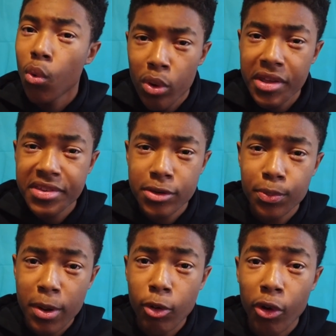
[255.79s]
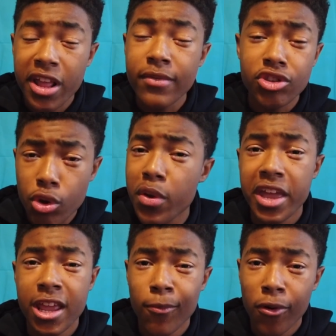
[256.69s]
what is the Supreme Court even
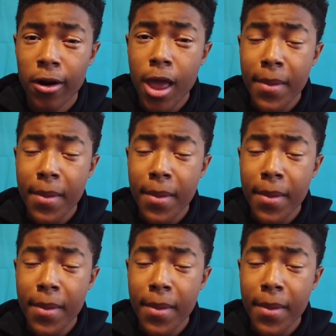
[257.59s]
doing anymore?